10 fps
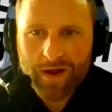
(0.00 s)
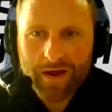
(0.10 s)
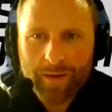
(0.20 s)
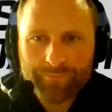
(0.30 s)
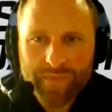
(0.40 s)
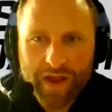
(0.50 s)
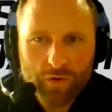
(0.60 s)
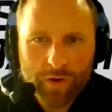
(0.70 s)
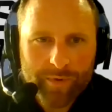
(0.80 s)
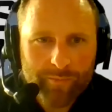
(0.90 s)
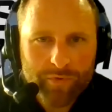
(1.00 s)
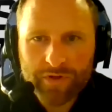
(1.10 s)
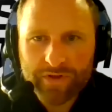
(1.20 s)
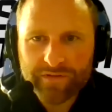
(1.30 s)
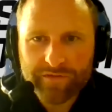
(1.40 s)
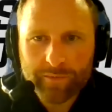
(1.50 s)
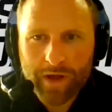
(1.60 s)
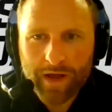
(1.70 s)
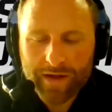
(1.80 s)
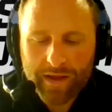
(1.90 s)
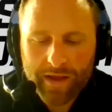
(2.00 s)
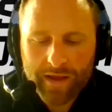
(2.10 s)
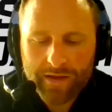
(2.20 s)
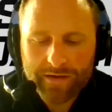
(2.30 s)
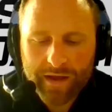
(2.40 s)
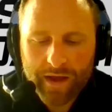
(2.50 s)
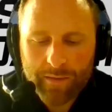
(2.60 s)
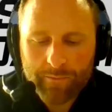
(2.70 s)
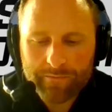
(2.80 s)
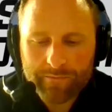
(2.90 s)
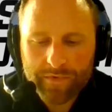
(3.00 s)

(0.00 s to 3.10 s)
um, I grew up in Burlington, Vermont, and um,